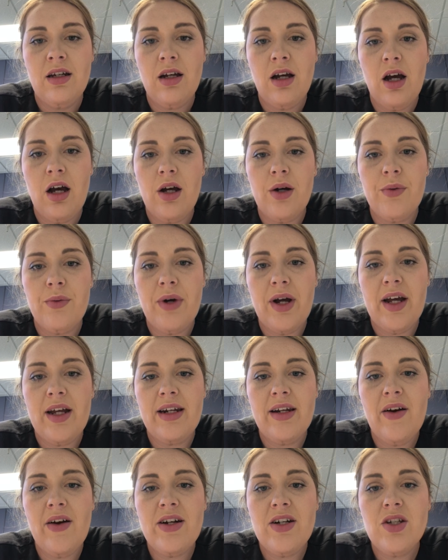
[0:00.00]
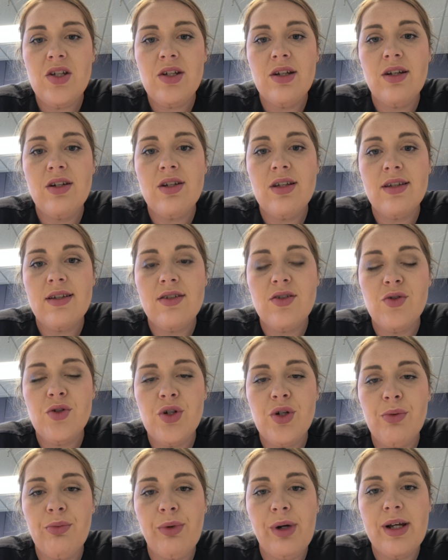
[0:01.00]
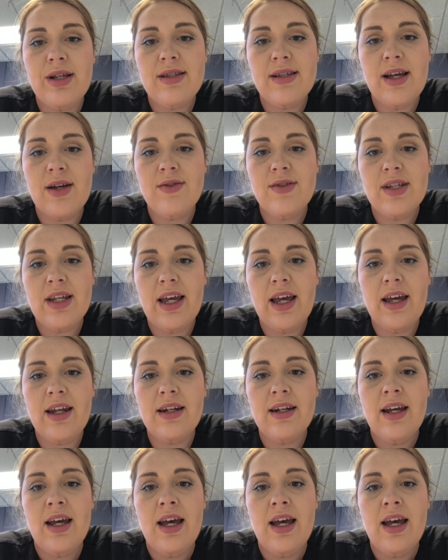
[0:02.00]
Alright, now I just need to listen to your breath sounds again.